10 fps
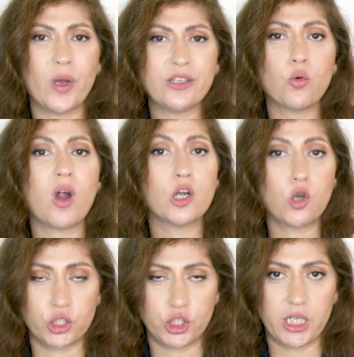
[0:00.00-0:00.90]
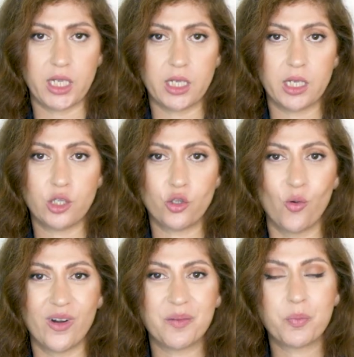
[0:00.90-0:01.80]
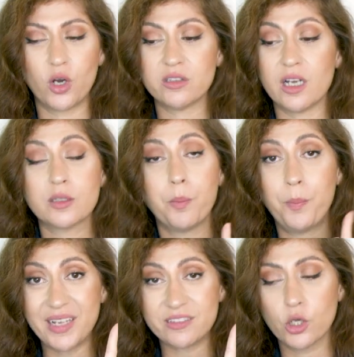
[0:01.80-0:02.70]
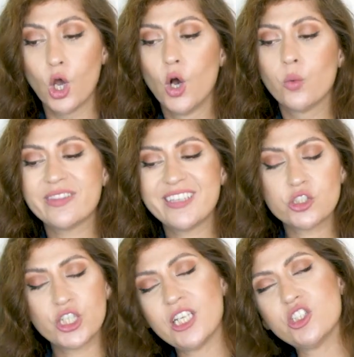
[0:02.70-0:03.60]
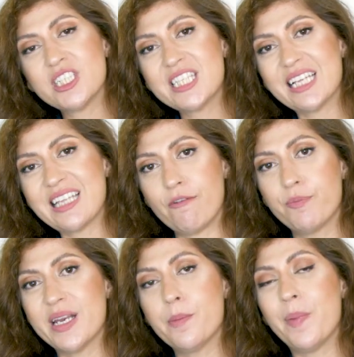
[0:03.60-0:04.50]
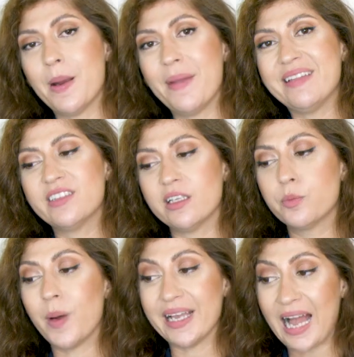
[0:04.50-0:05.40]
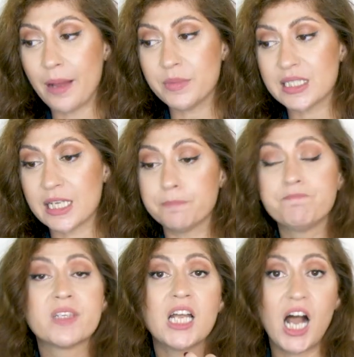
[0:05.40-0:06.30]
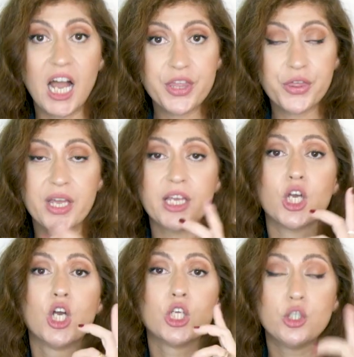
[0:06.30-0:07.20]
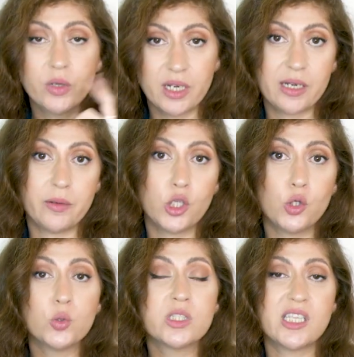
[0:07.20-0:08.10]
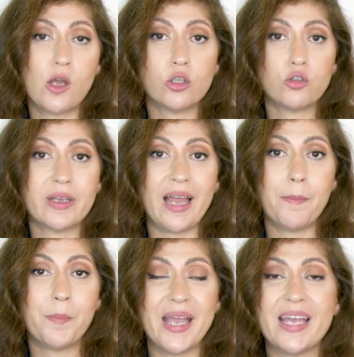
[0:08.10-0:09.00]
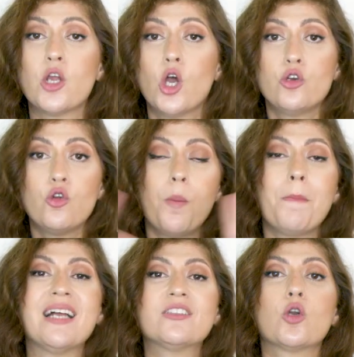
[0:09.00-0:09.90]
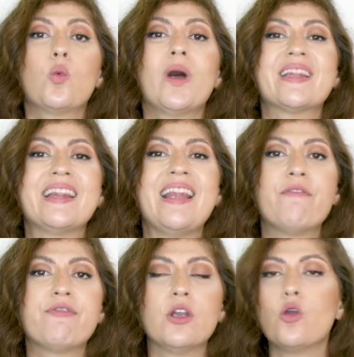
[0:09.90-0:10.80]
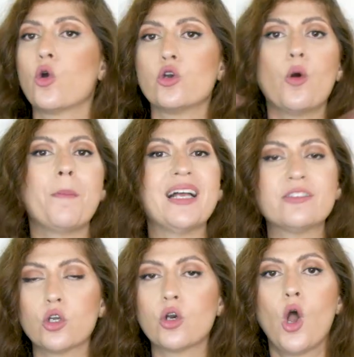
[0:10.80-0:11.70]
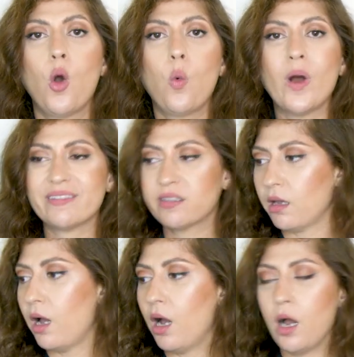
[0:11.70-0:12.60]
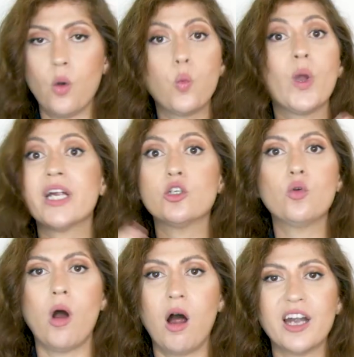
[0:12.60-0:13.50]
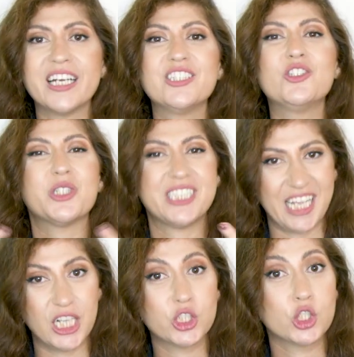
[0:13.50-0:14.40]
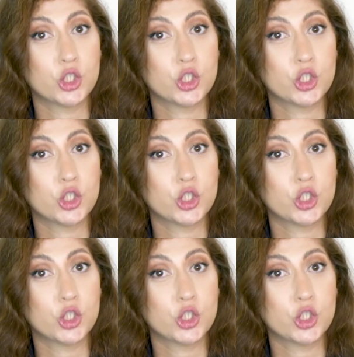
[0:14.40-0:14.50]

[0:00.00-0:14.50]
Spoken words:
when you are launching your product. But with the changes that have been implemented by Amazon, I think you can use the auto campaign no matter what level or no matter what where you are in your sales